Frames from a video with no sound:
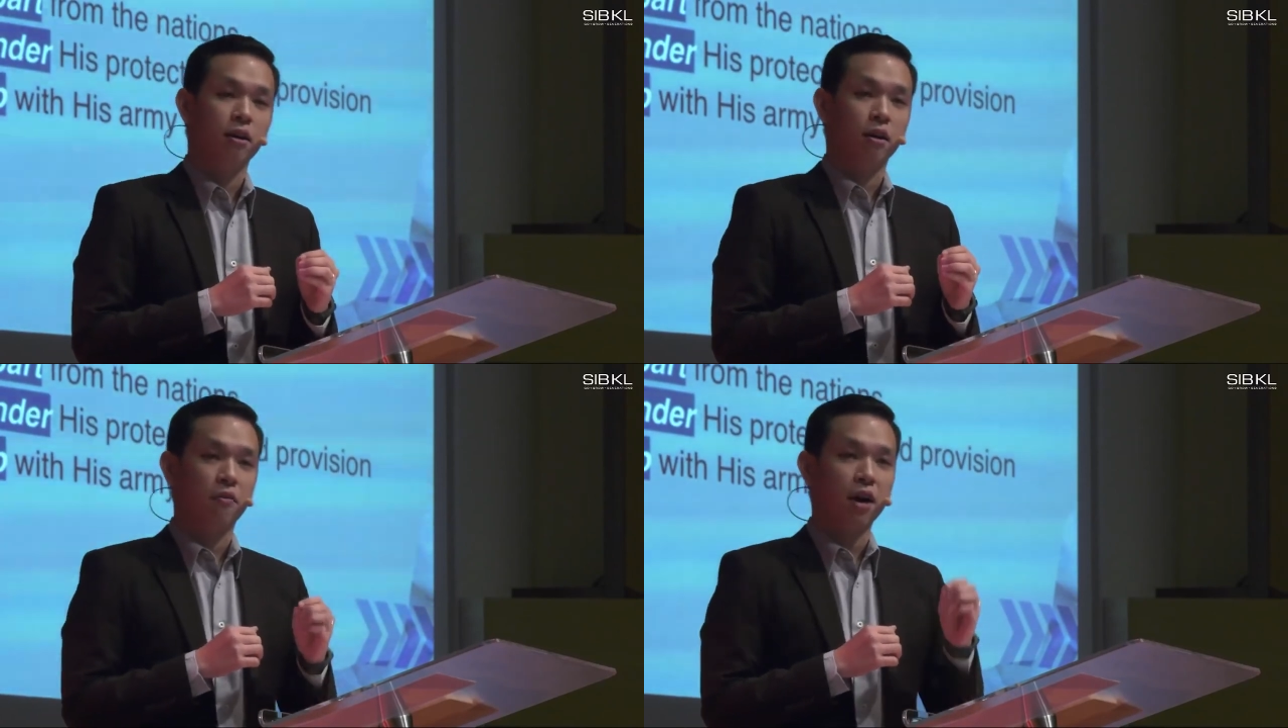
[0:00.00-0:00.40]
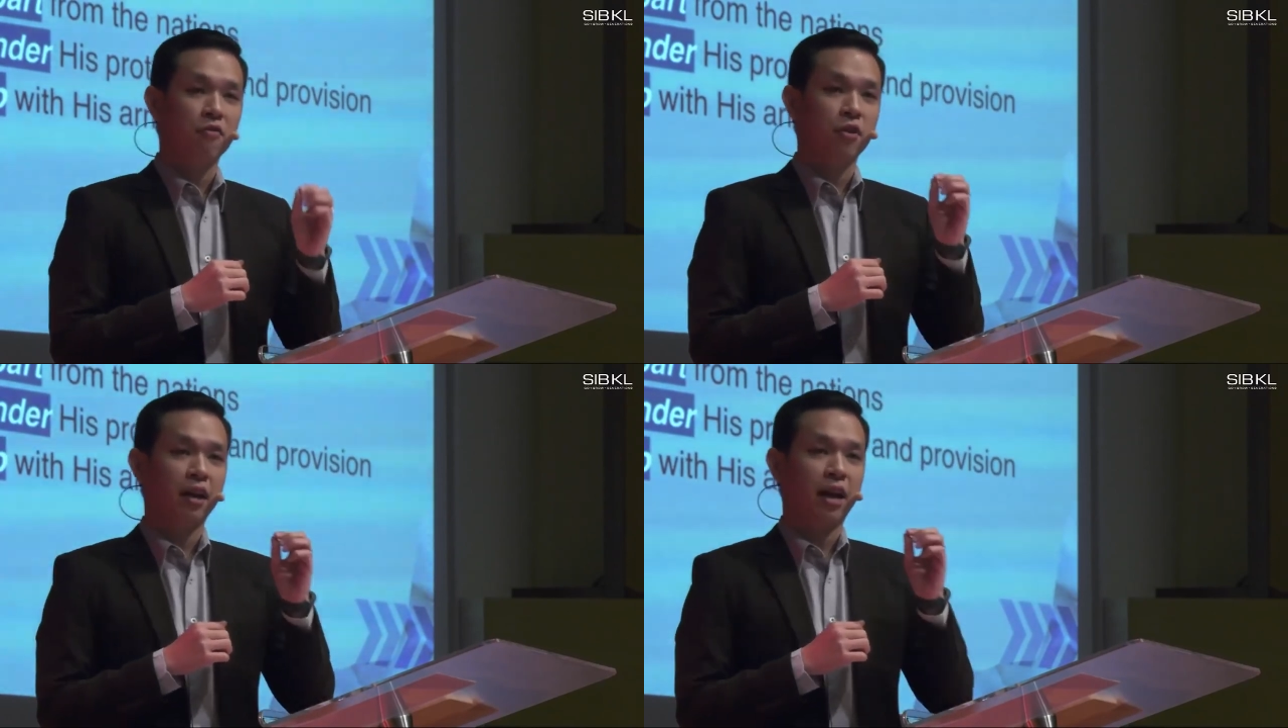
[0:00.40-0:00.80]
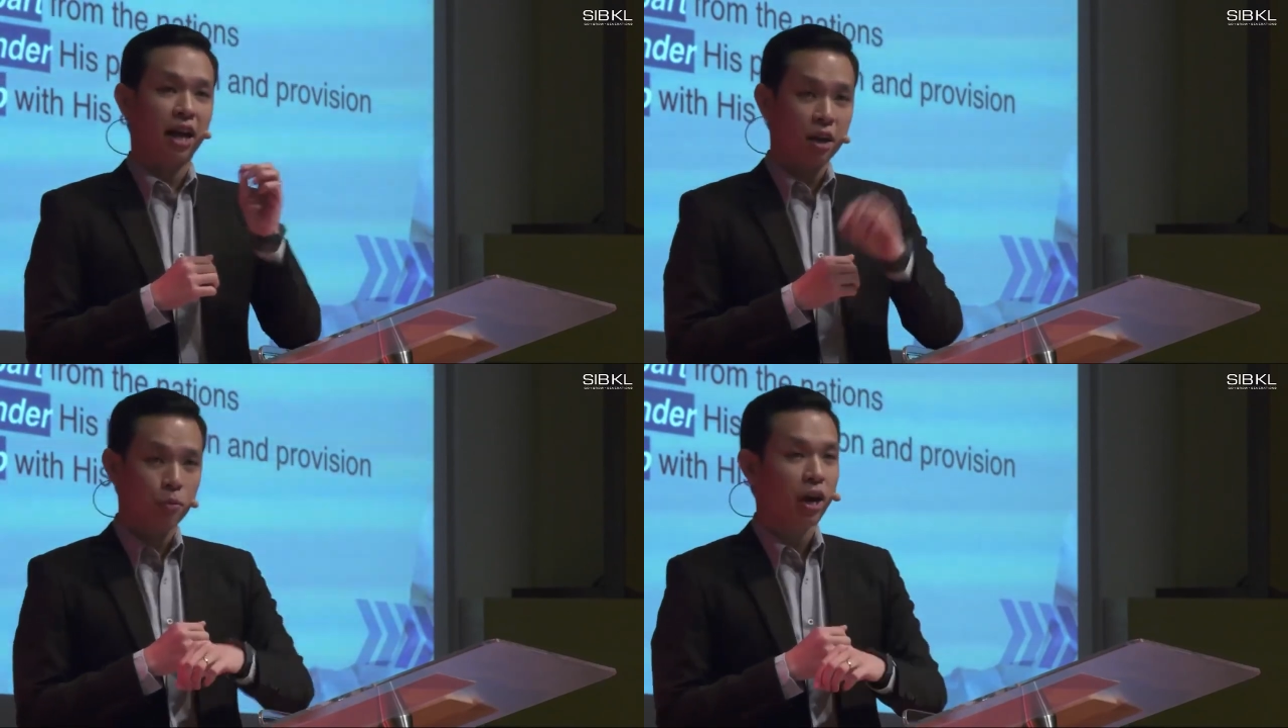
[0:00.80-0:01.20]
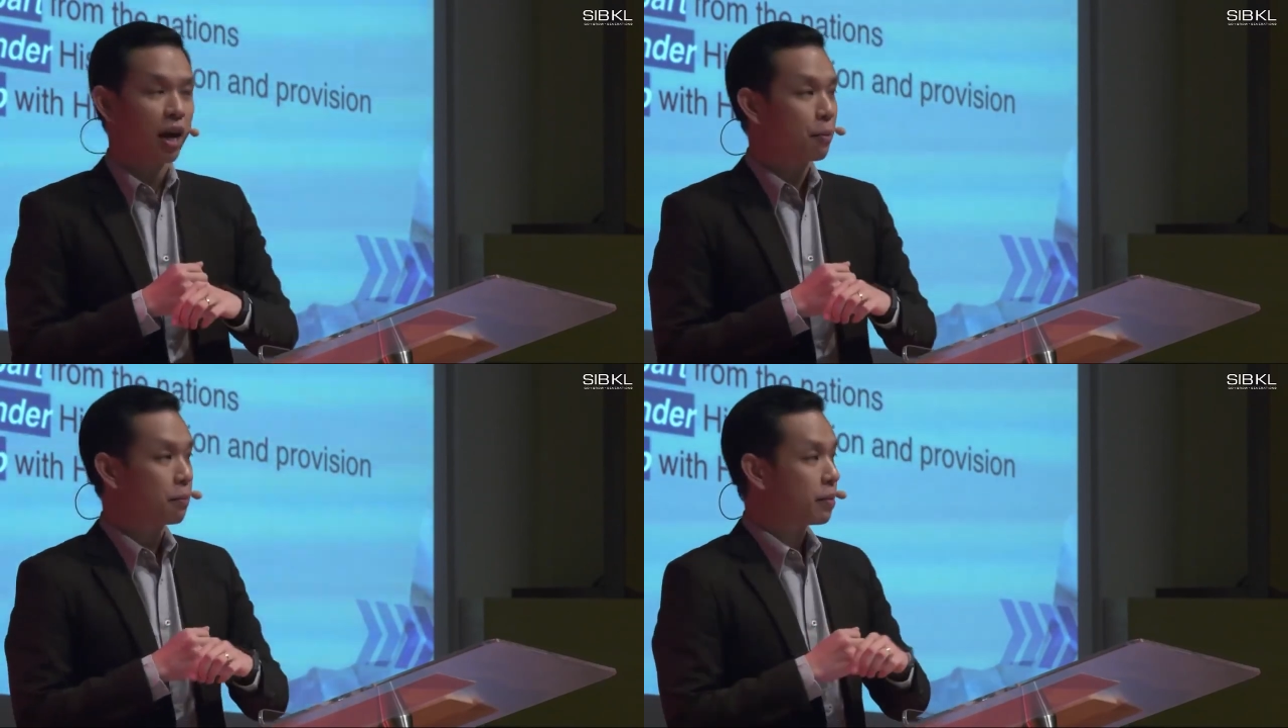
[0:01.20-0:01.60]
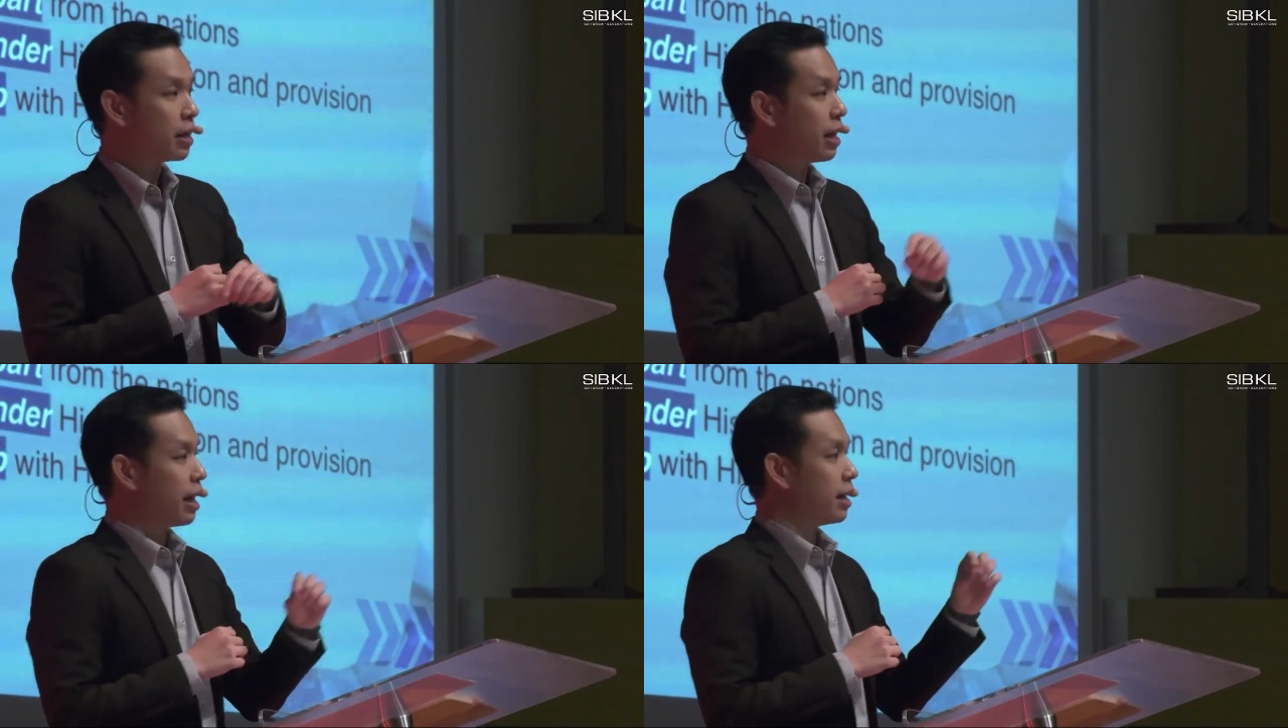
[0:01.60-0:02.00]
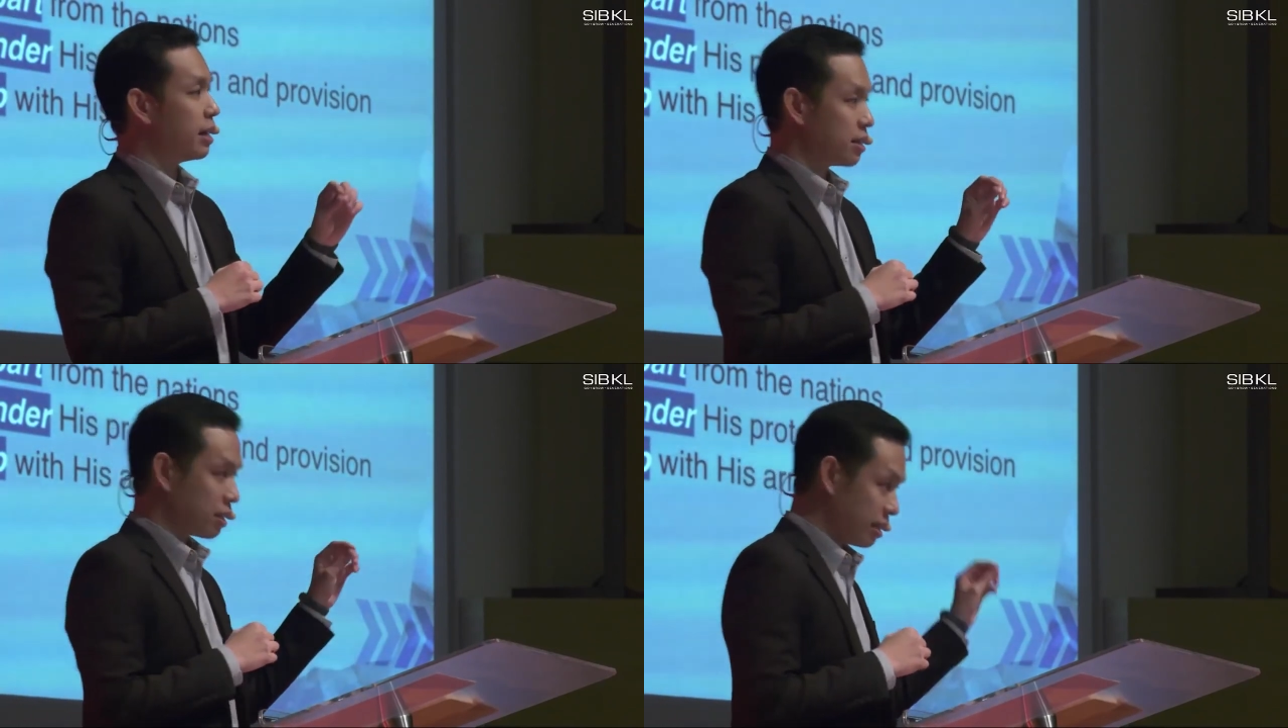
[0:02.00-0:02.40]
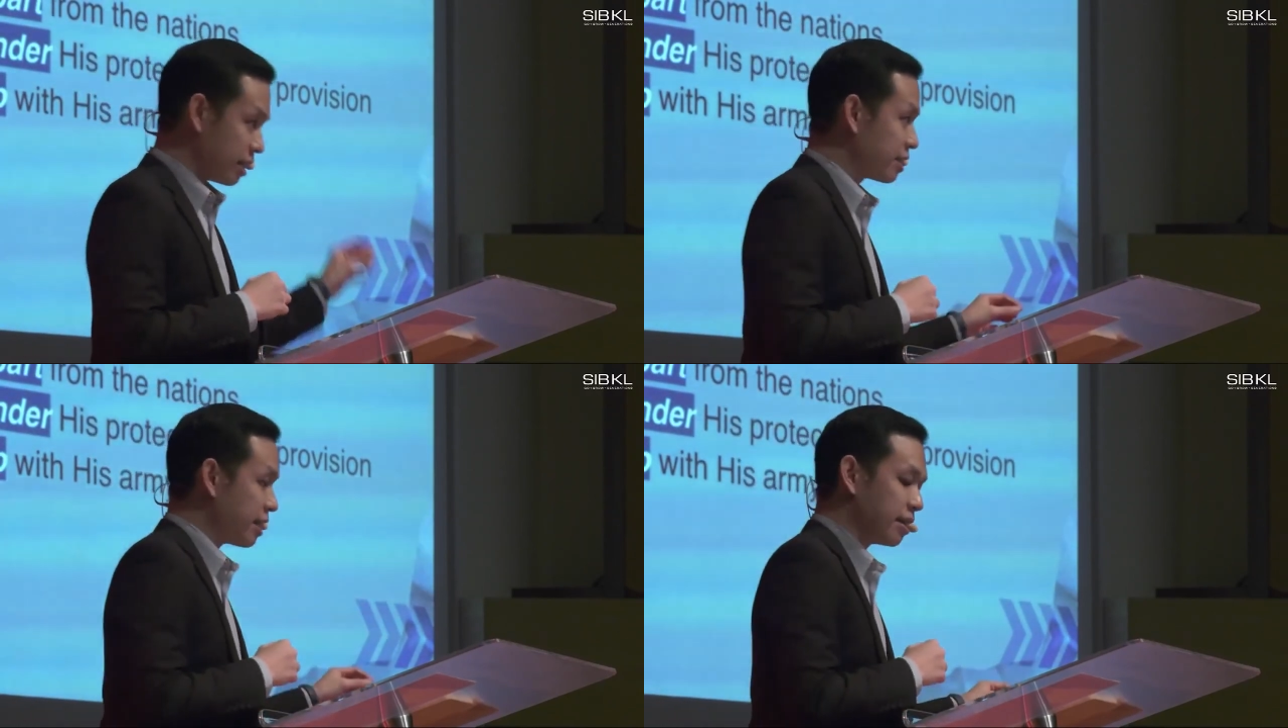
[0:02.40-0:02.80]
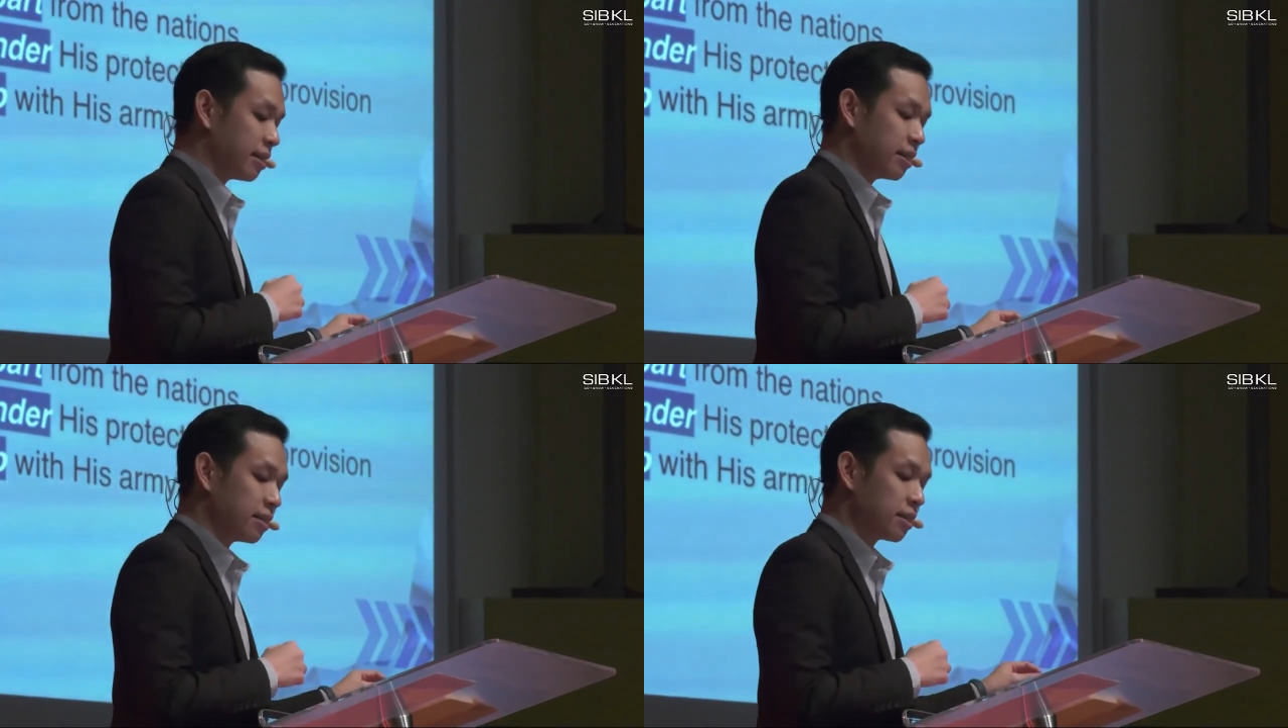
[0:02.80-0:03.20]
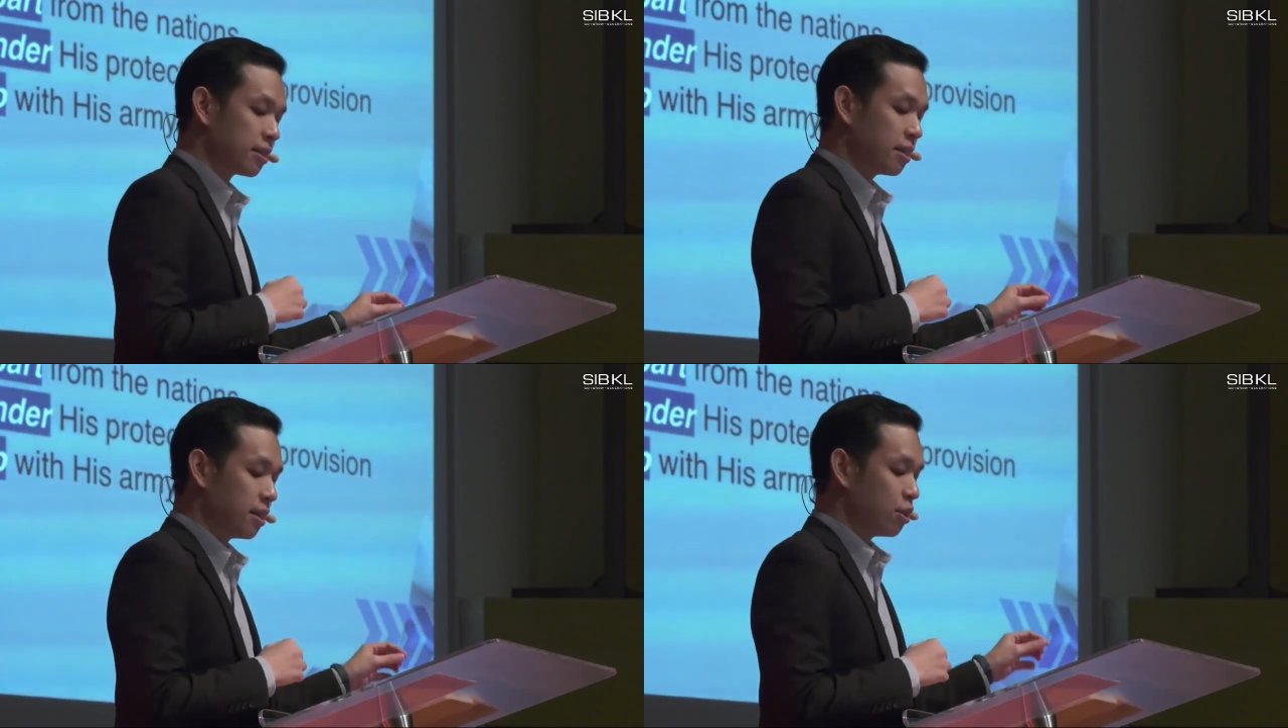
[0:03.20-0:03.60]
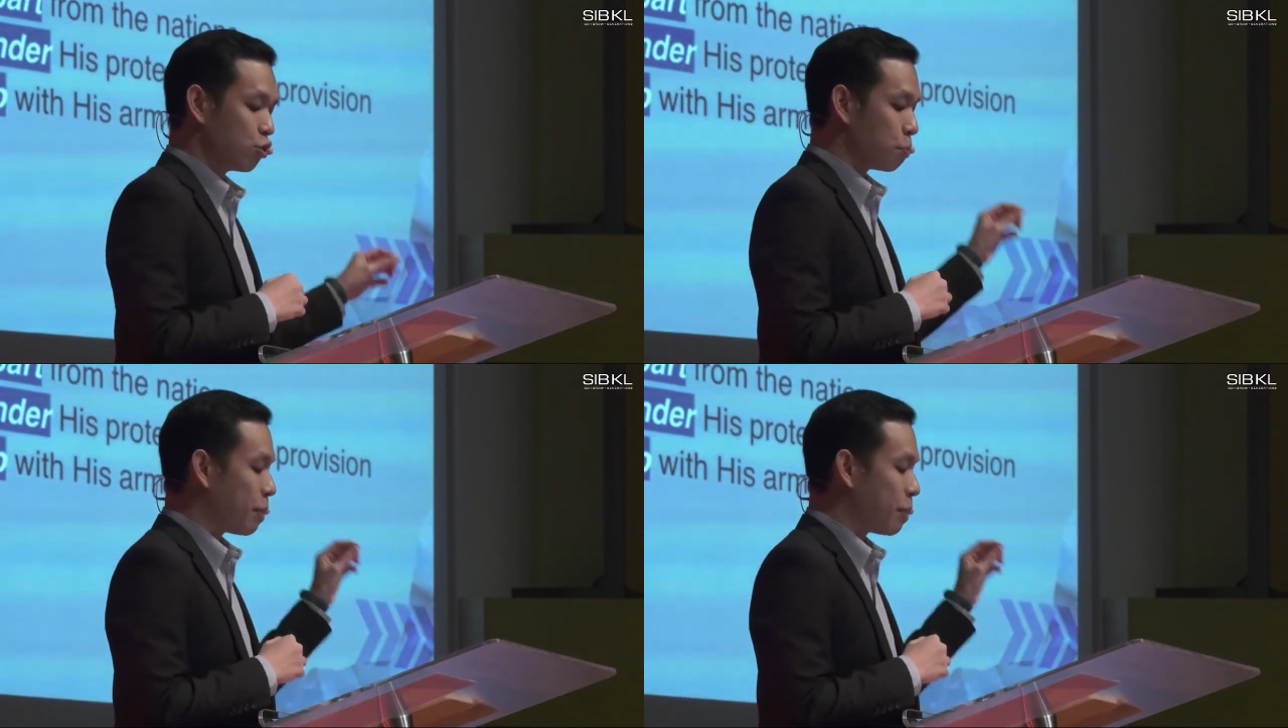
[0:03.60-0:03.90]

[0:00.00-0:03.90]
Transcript: of having Abraham and his descendants to